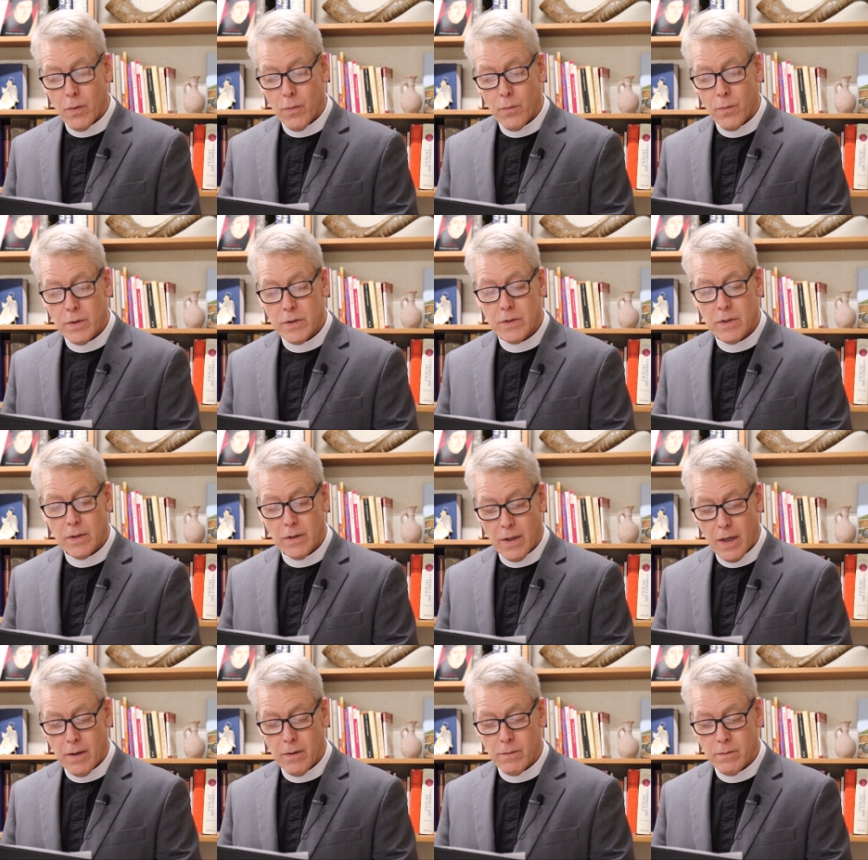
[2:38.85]
which
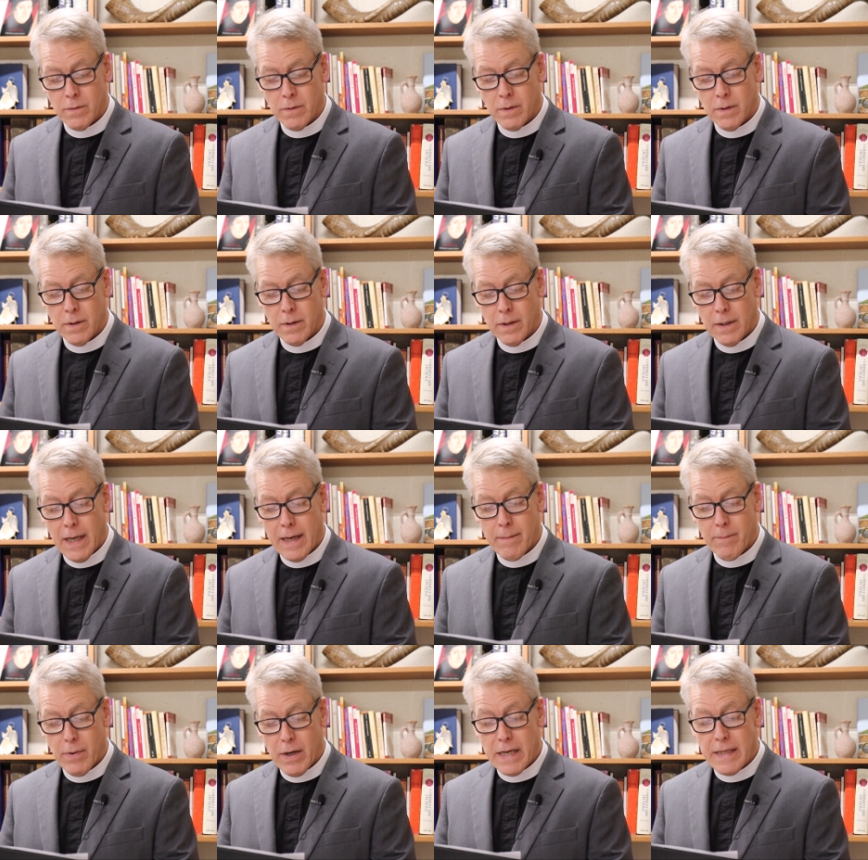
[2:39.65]
alone
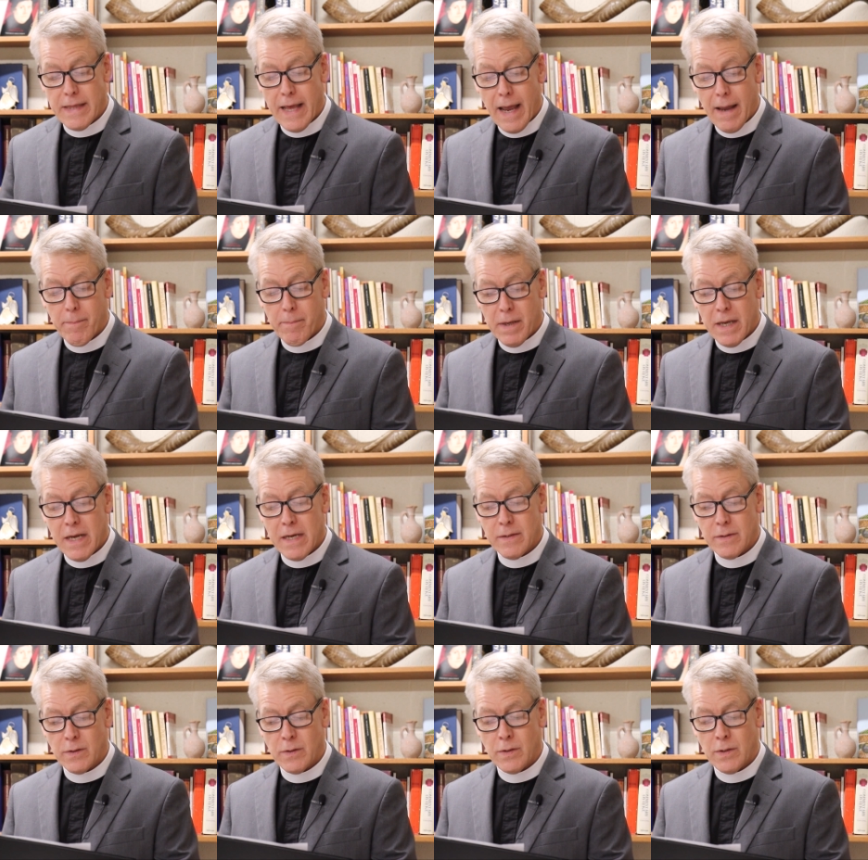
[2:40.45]
can bring that
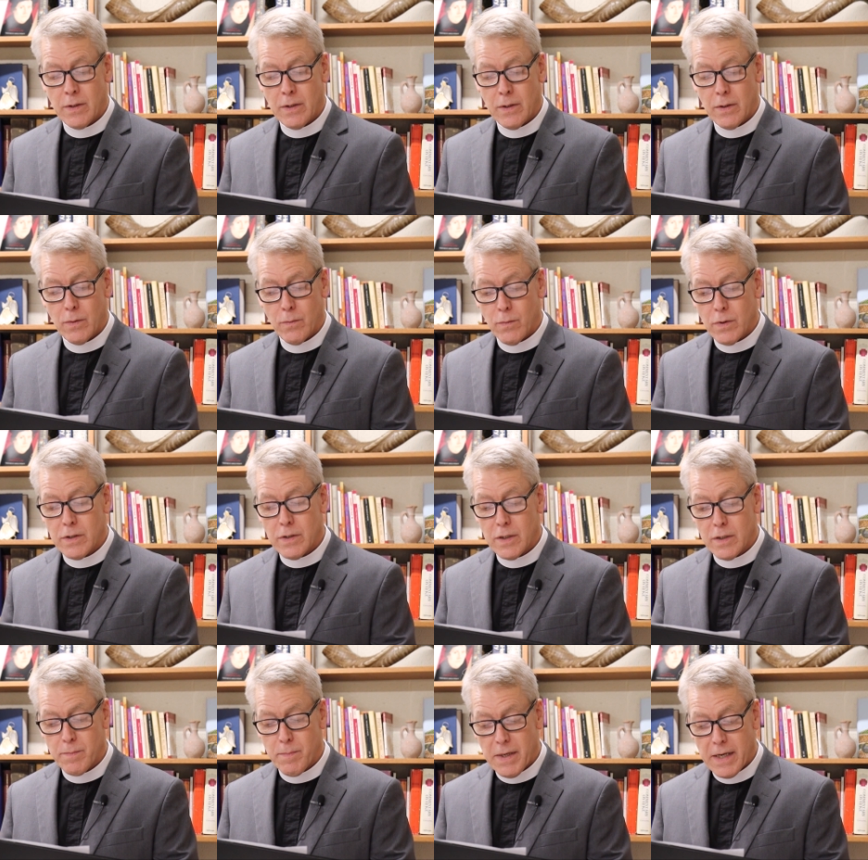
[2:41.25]
peace
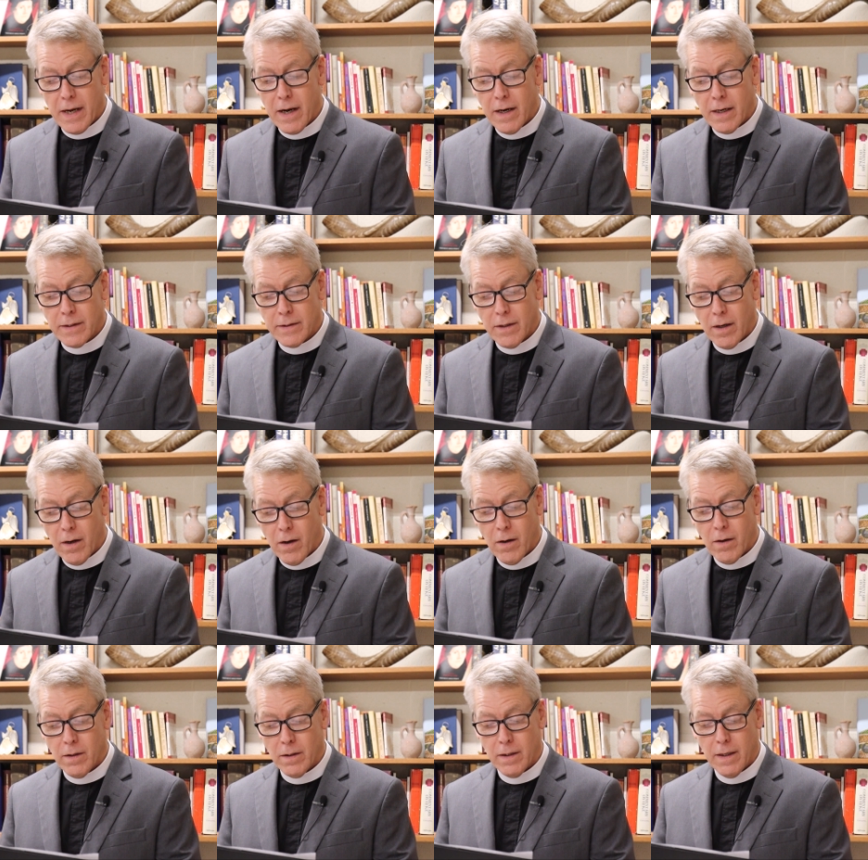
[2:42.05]
which is beyond
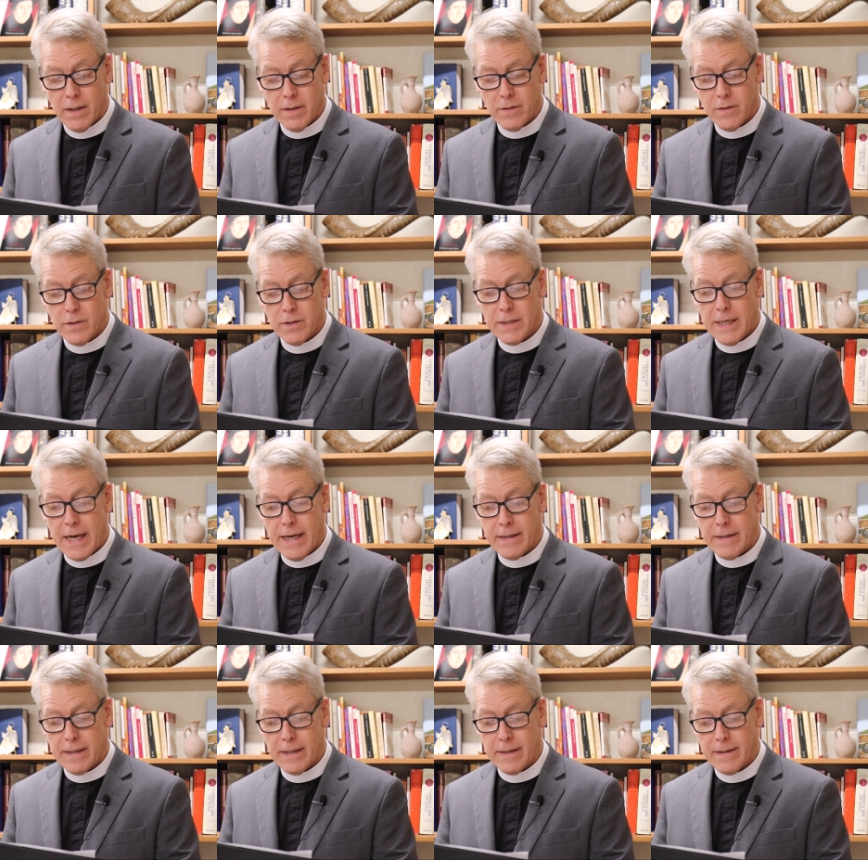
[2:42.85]
all
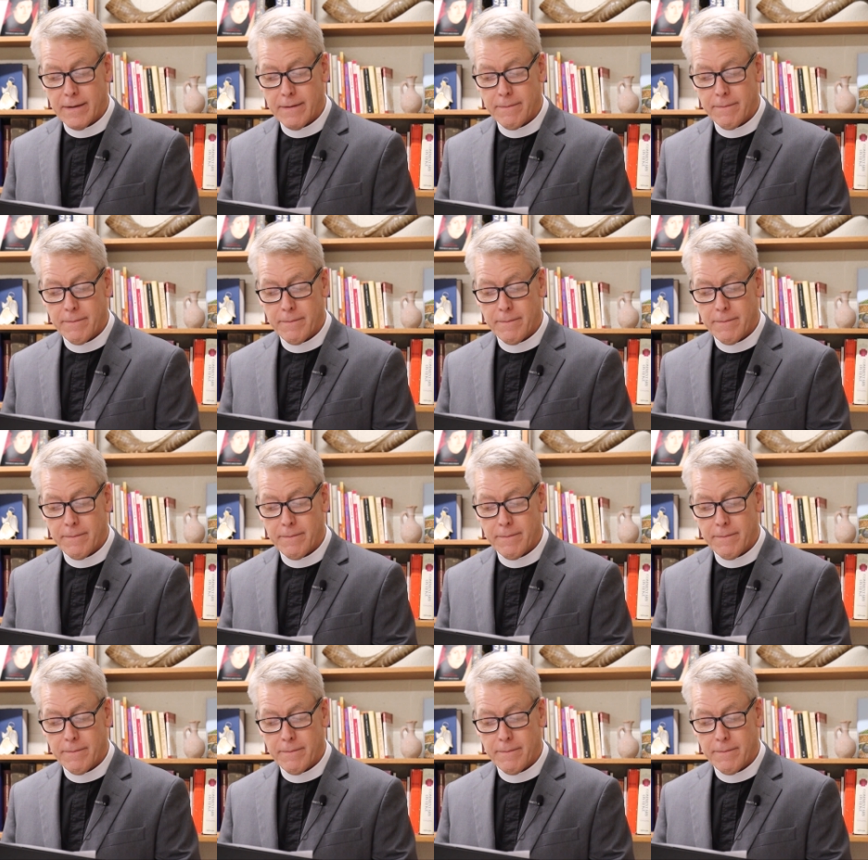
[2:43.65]
understanding.